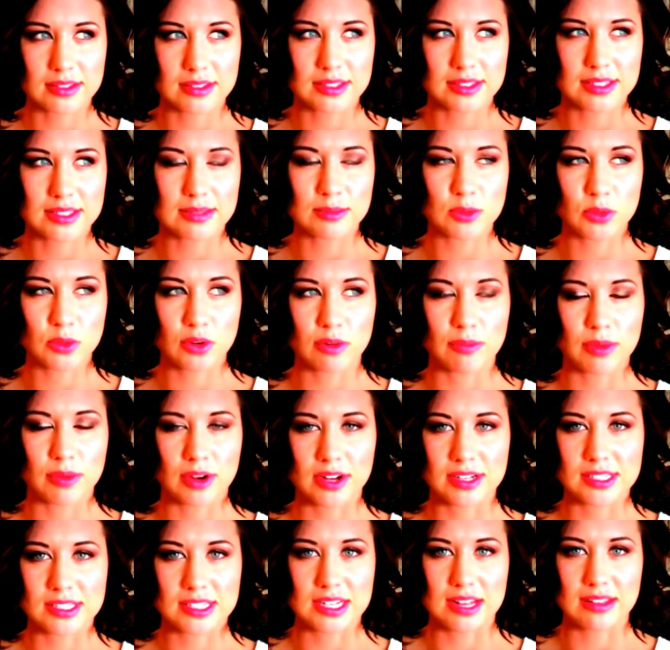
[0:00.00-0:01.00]
some sort of
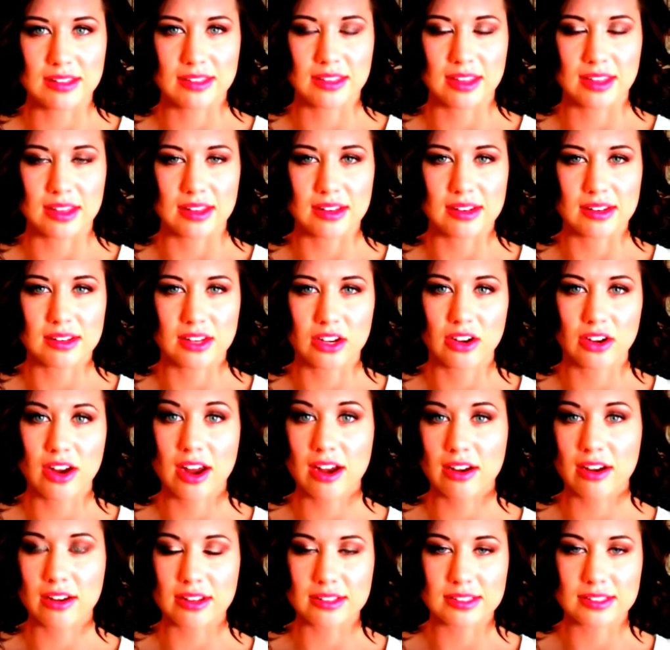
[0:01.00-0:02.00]
bond in it that your
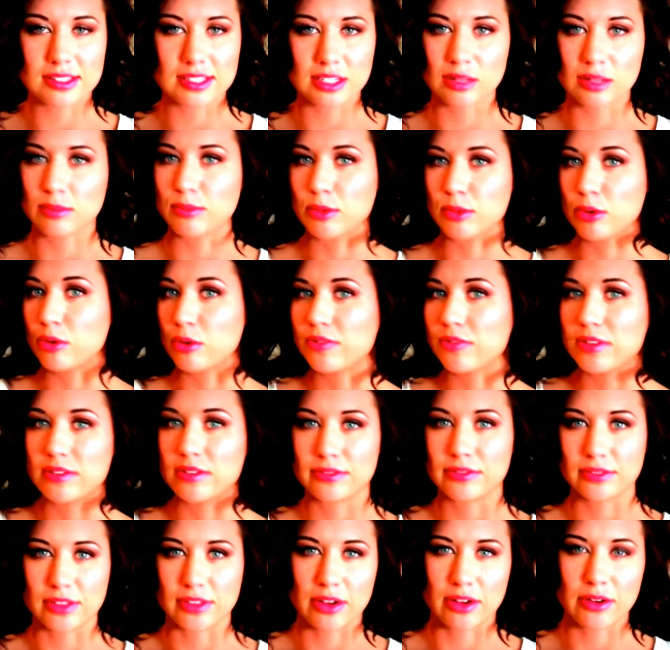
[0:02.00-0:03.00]
hair can still move and
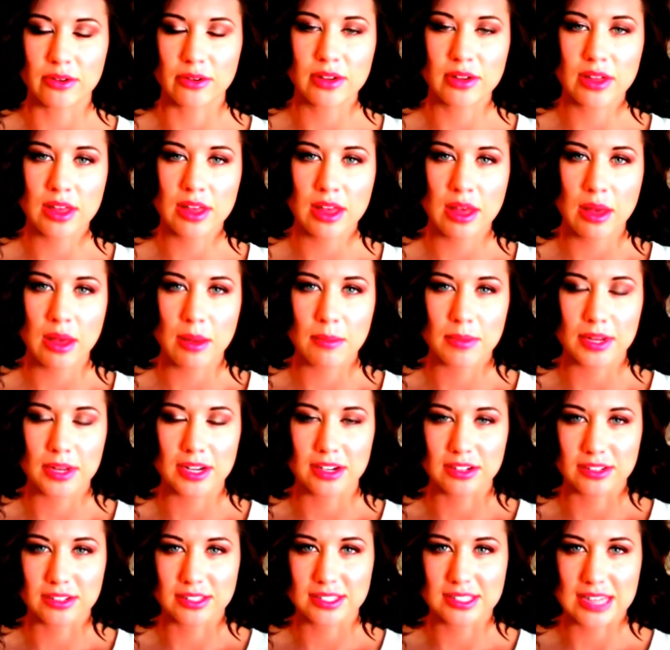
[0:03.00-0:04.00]
flow, but
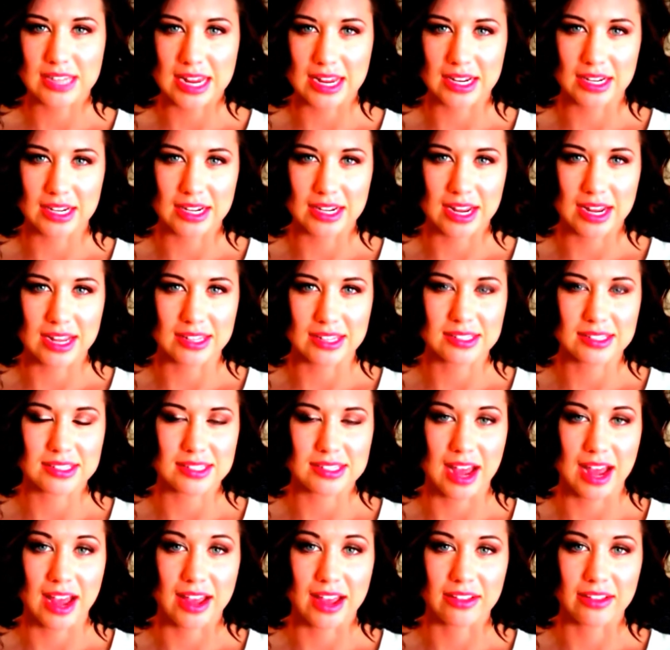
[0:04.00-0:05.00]
it'll stay in a nice
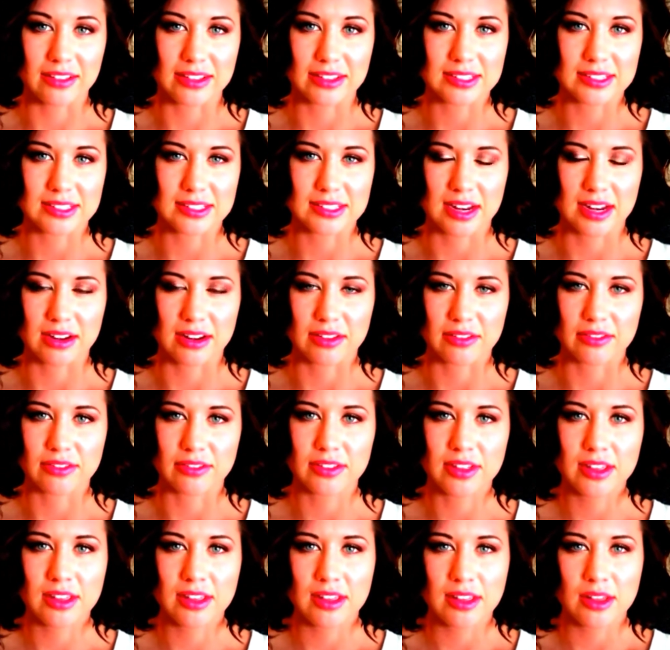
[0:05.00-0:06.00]
style instead of
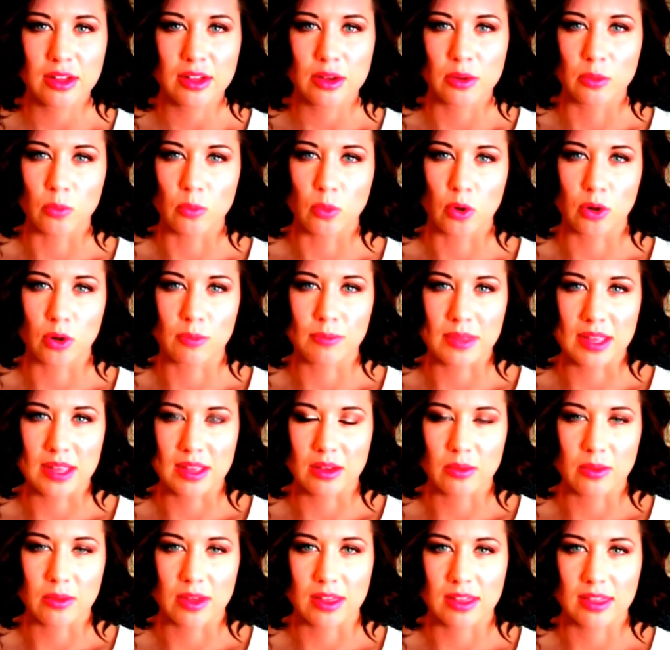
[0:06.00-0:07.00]
warping
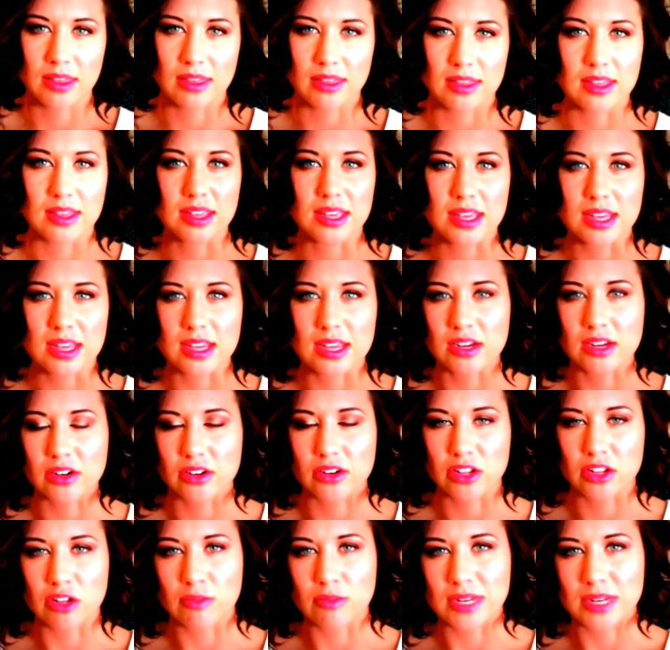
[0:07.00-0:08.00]
with the heat or
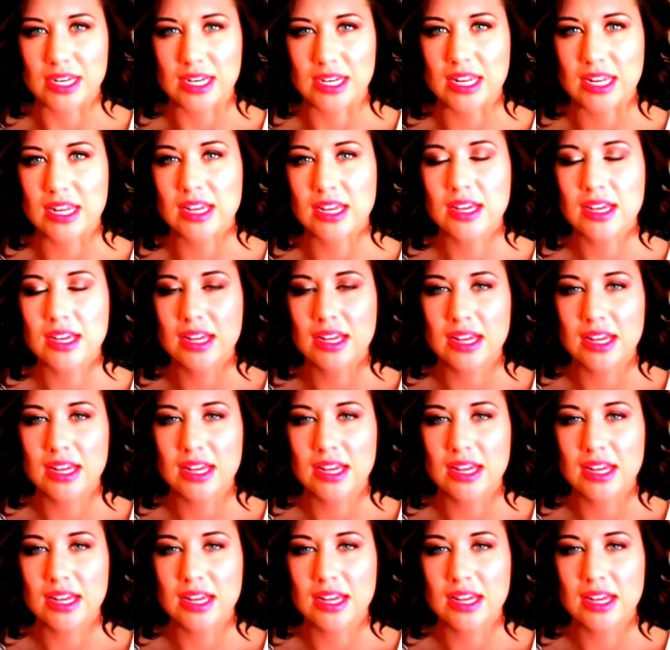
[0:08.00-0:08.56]
humidity.